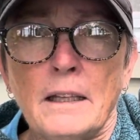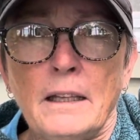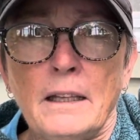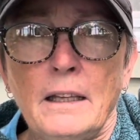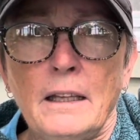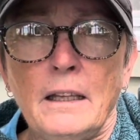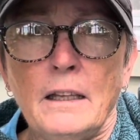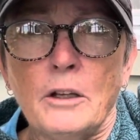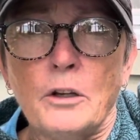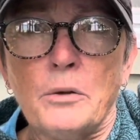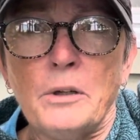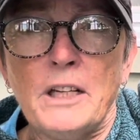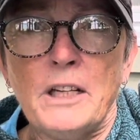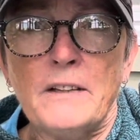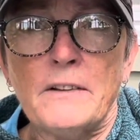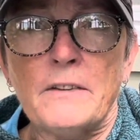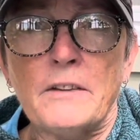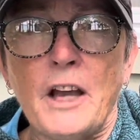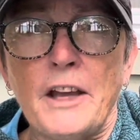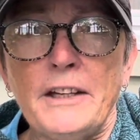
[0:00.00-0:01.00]

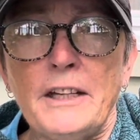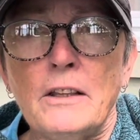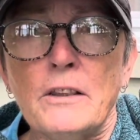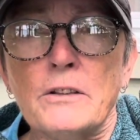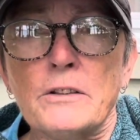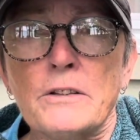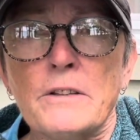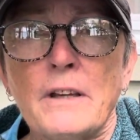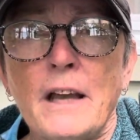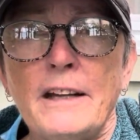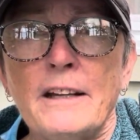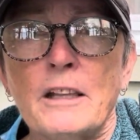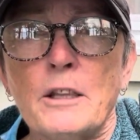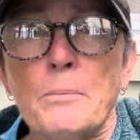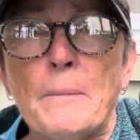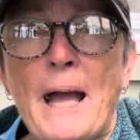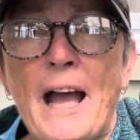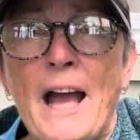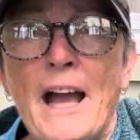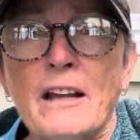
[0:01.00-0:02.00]
increase on either side of the
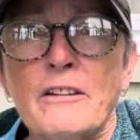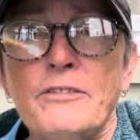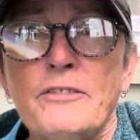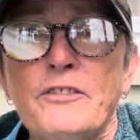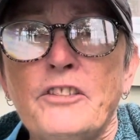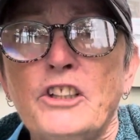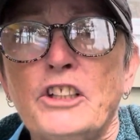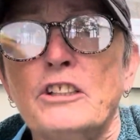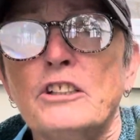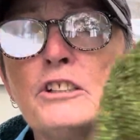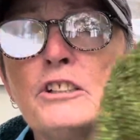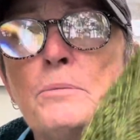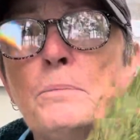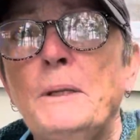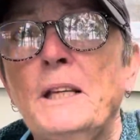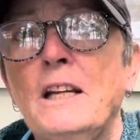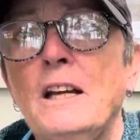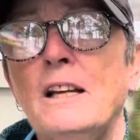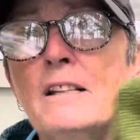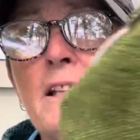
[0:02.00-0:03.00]
back first,
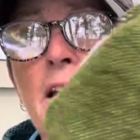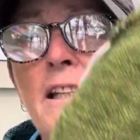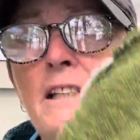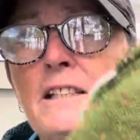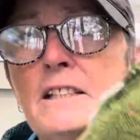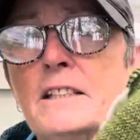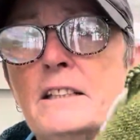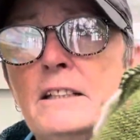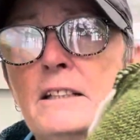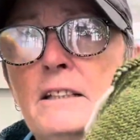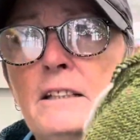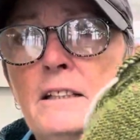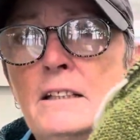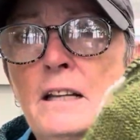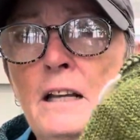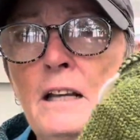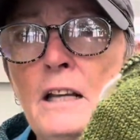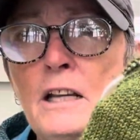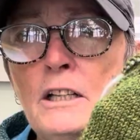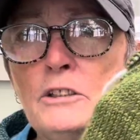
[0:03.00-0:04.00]
because I did
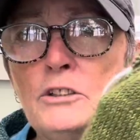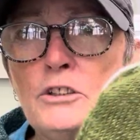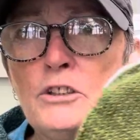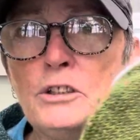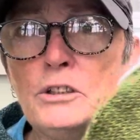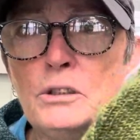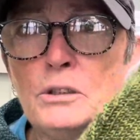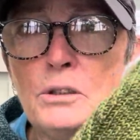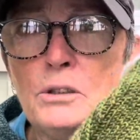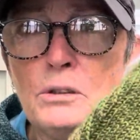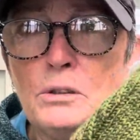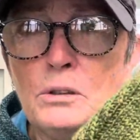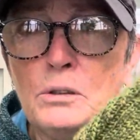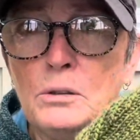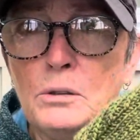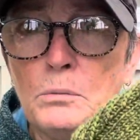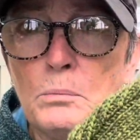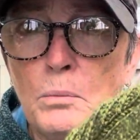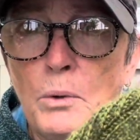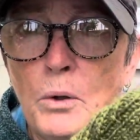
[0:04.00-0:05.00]

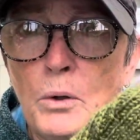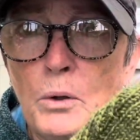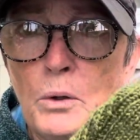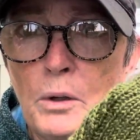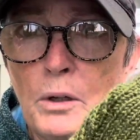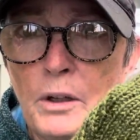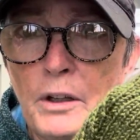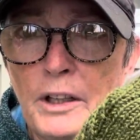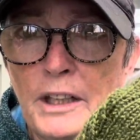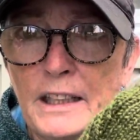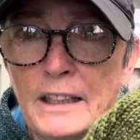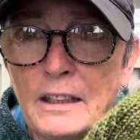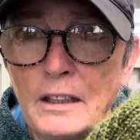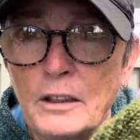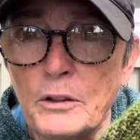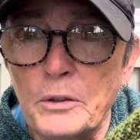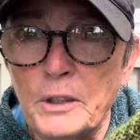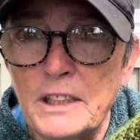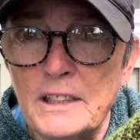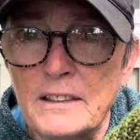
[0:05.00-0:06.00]
do more
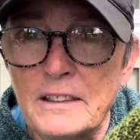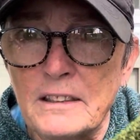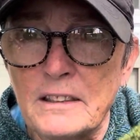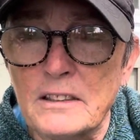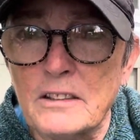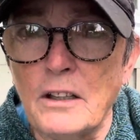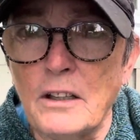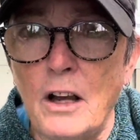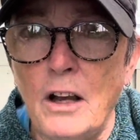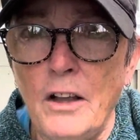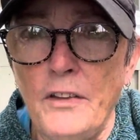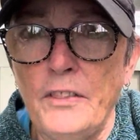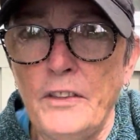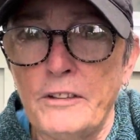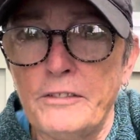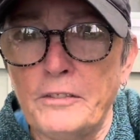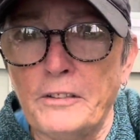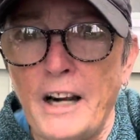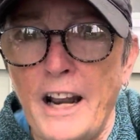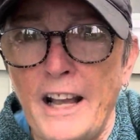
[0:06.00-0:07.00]
increases on the
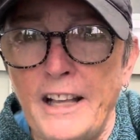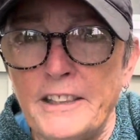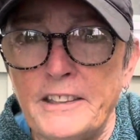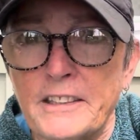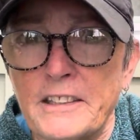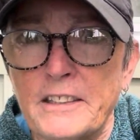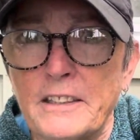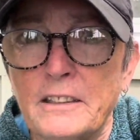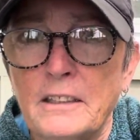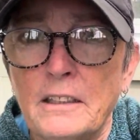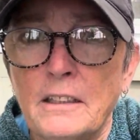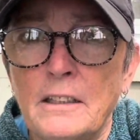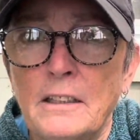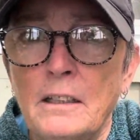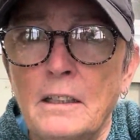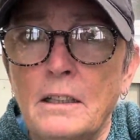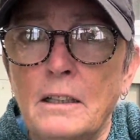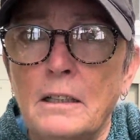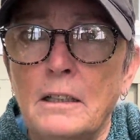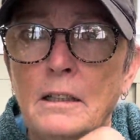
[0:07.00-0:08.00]
front.
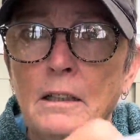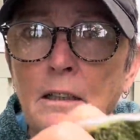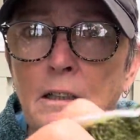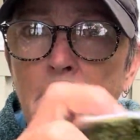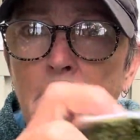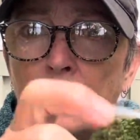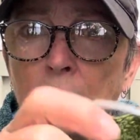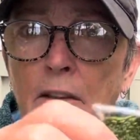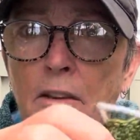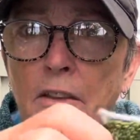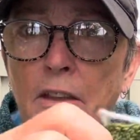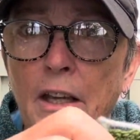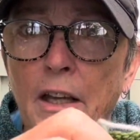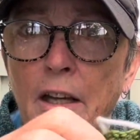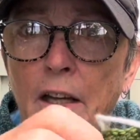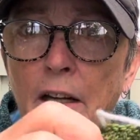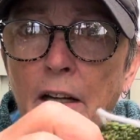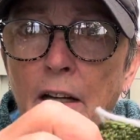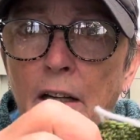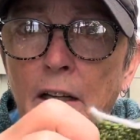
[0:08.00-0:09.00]

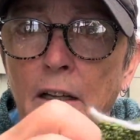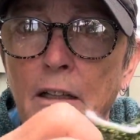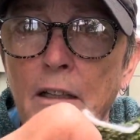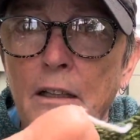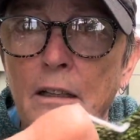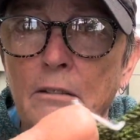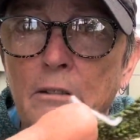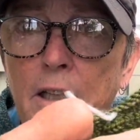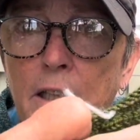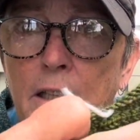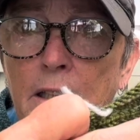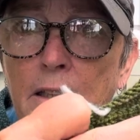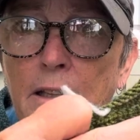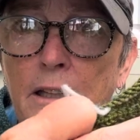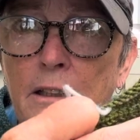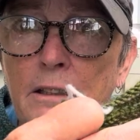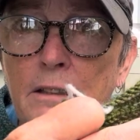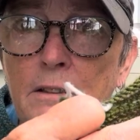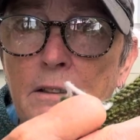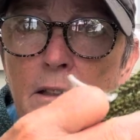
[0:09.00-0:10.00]
There, right?
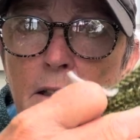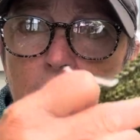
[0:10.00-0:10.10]
Can you see